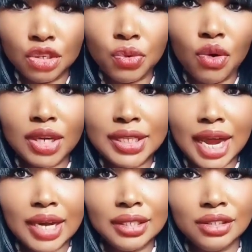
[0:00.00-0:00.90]
to the
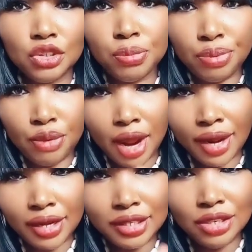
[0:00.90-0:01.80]
water to
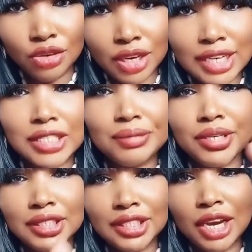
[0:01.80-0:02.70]
pray, you know that the
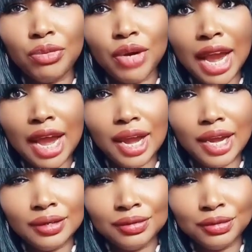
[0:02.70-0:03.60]
spirit there will not
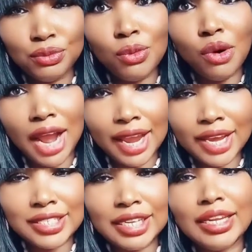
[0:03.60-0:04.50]
work
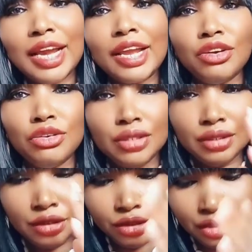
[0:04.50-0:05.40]
against them, like
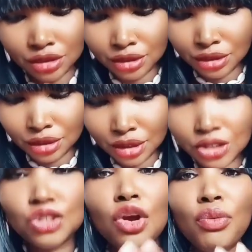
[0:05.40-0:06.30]

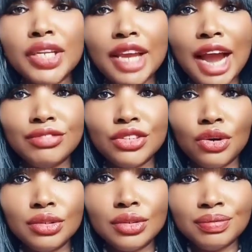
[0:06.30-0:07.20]
destroy what they have
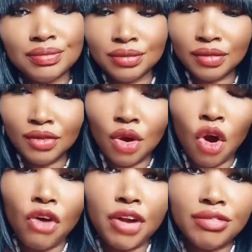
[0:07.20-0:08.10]
done
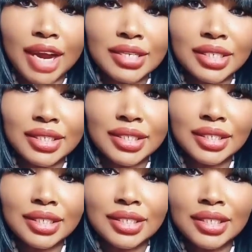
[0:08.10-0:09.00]
or reverse it.
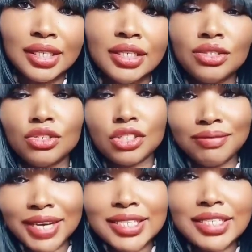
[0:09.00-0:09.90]
So
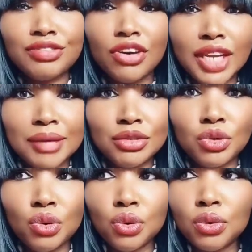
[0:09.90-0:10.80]
sometimes it's for them
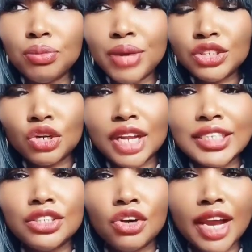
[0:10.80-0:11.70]
to make sure
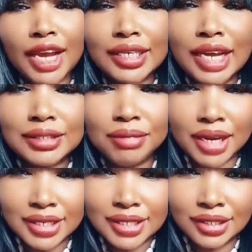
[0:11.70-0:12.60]
that you don't get that
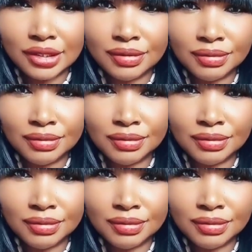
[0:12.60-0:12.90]
blessing.